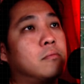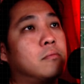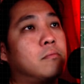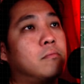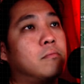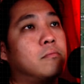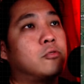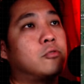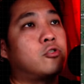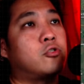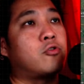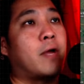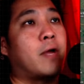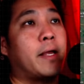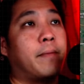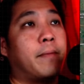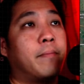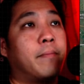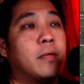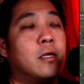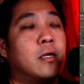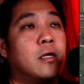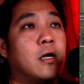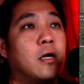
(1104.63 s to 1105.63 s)
strike,
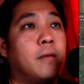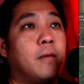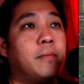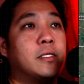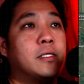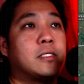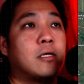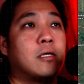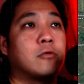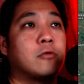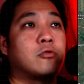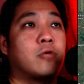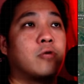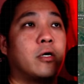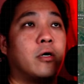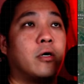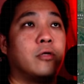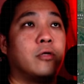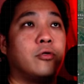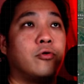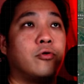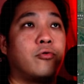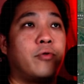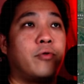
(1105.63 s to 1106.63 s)
a missile strike
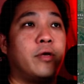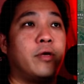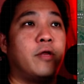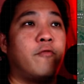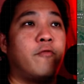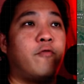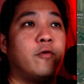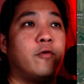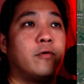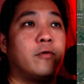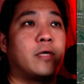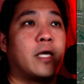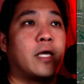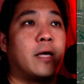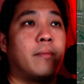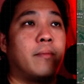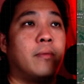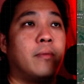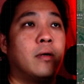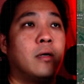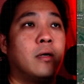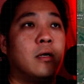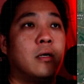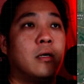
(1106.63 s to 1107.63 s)
on Ukrainian field
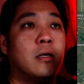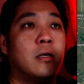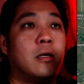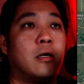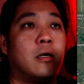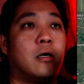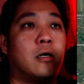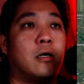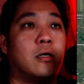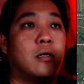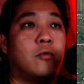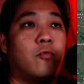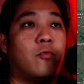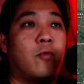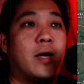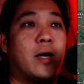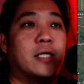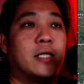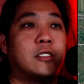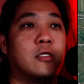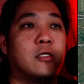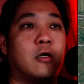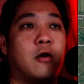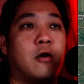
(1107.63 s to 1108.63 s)
camp
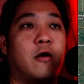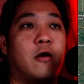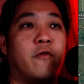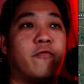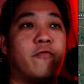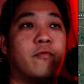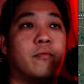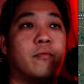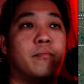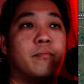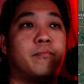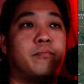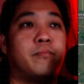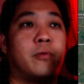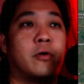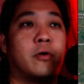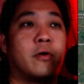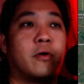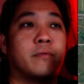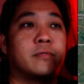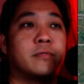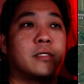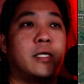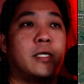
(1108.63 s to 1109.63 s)
west of
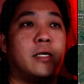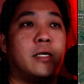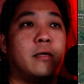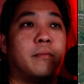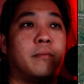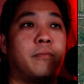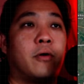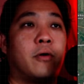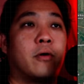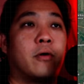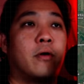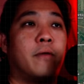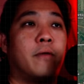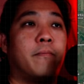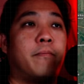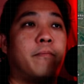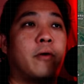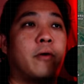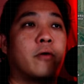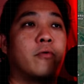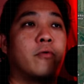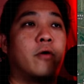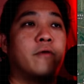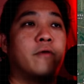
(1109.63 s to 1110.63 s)

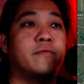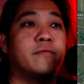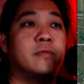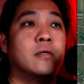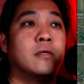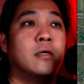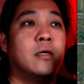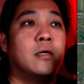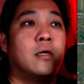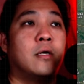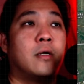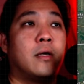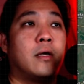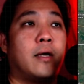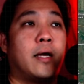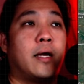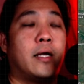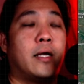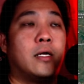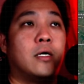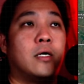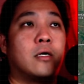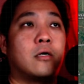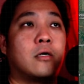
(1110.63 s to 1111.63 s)
Pokrovsk.
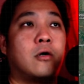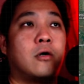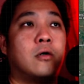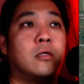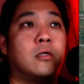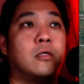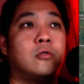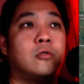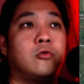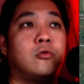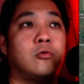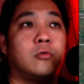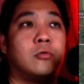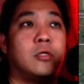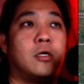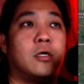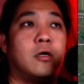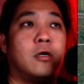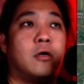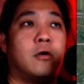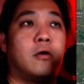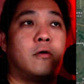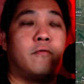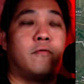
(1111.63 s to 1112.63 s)
And according to
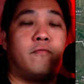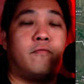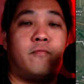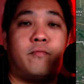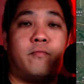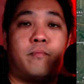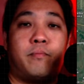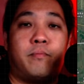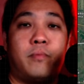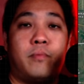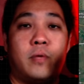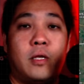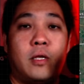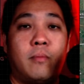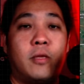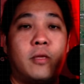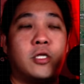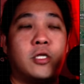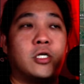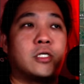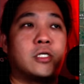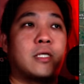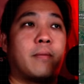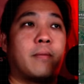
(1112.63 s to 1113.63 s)
the
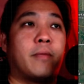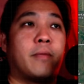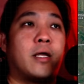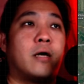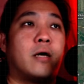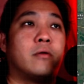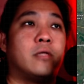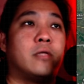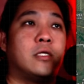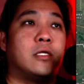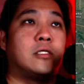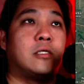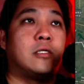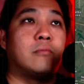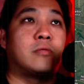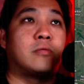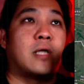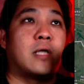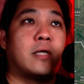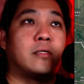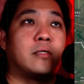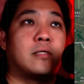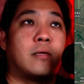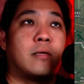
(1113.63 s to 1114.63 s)
images coming out, it seems
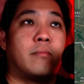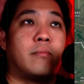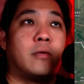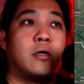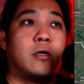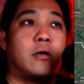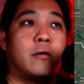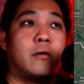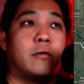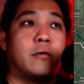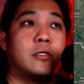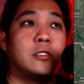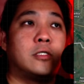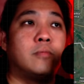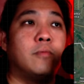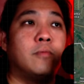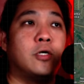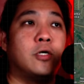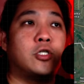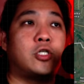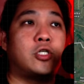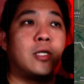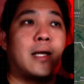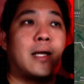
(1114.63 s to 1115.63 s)
like some
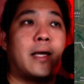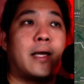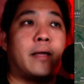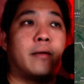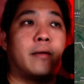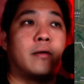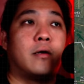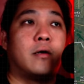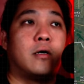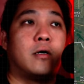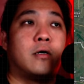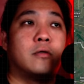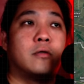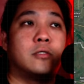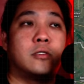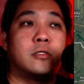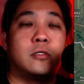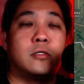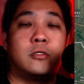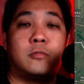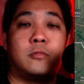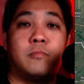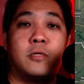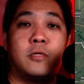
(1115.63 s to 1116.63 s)
smirched
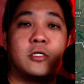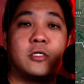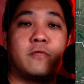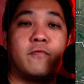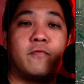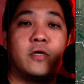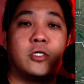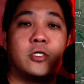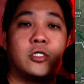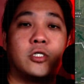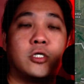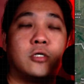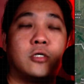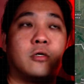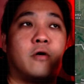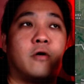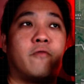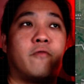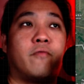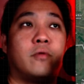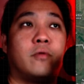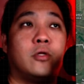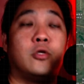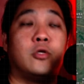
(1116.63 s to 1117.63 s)
version
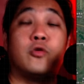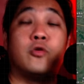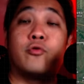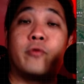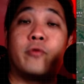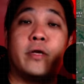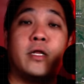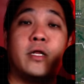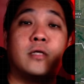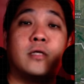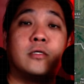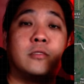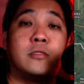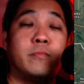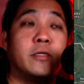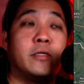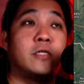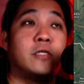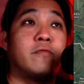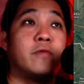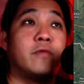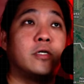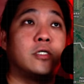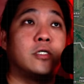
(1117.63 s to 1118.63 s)
of the
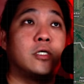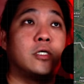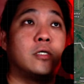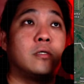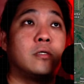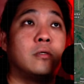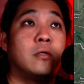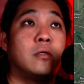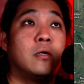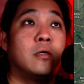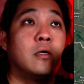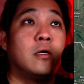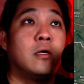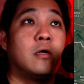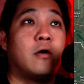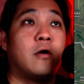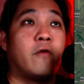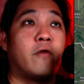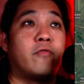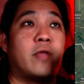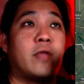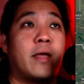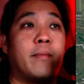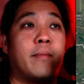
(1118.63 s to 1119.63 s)

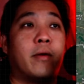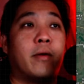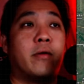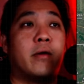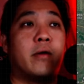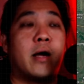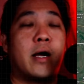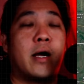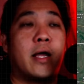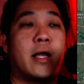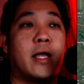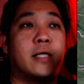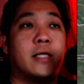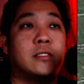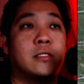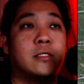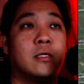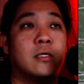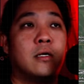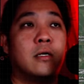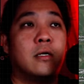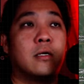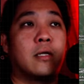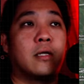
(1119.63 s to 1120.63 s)
MLRS
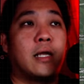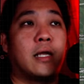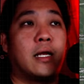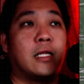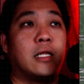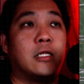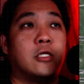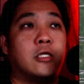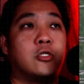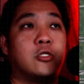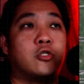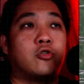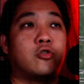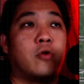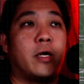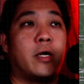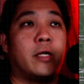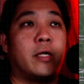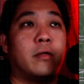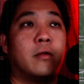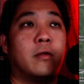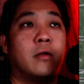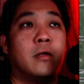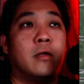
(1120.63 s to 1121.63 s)
getting
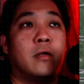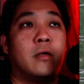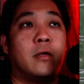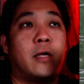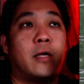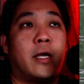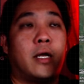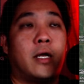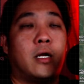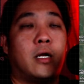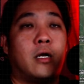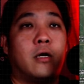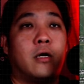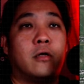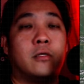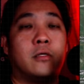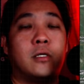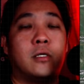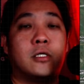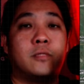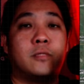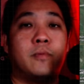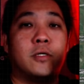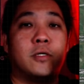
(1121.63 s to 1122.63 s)
destroyed. And a
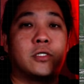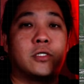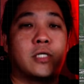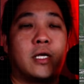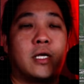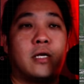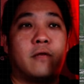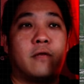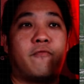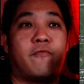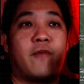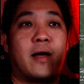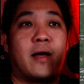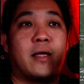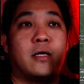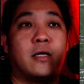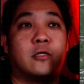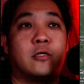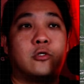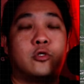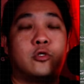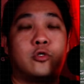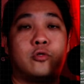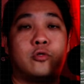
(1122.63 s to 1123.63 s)
smirch can
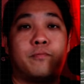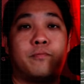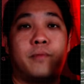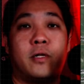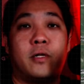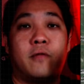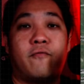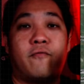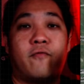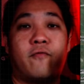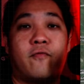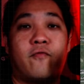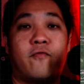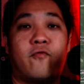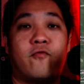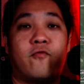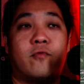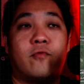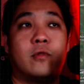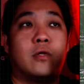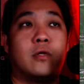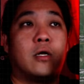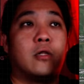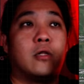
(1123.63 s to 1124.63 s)
fire super
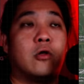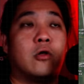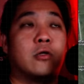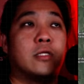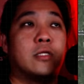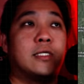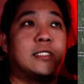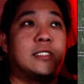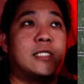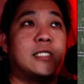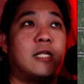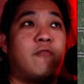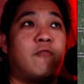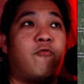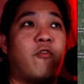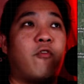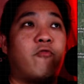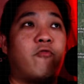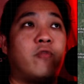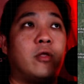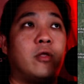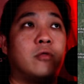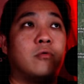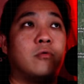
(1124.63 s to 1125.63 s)
long distance,
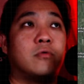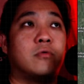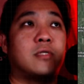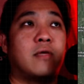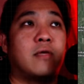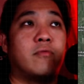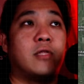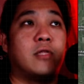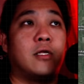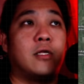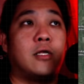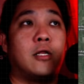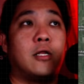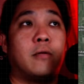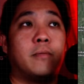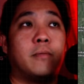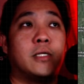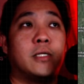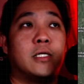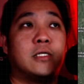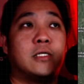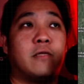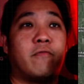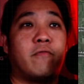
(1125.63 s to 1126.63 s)
50 to 70
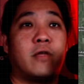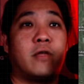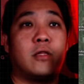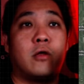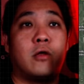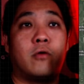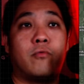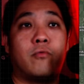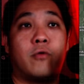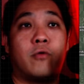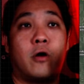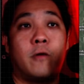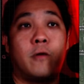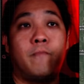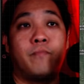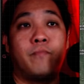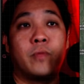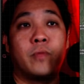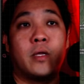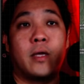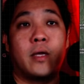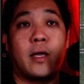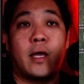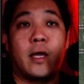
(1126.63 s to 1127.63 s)
kilometers if I'm not wrong,
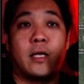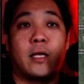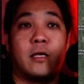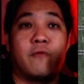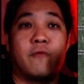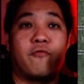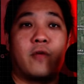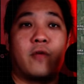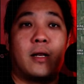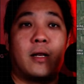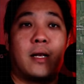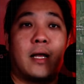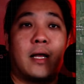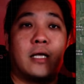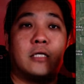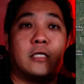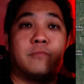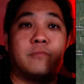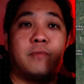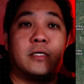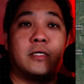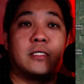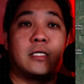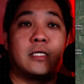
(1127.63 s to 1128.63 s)
and the front line
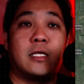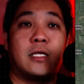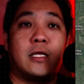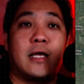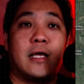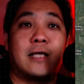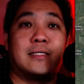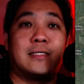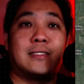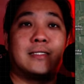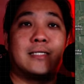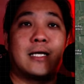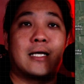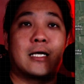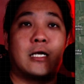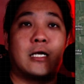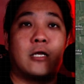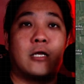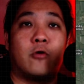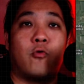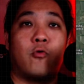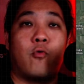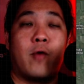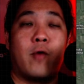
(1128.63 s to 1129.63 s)
is basically
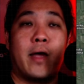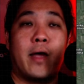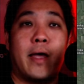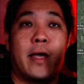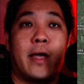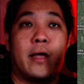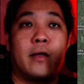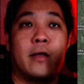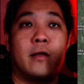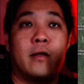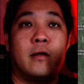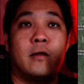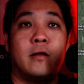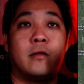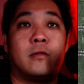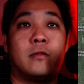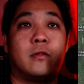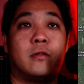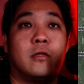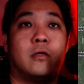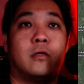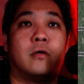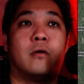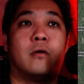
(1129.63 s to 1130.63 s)
exactly where the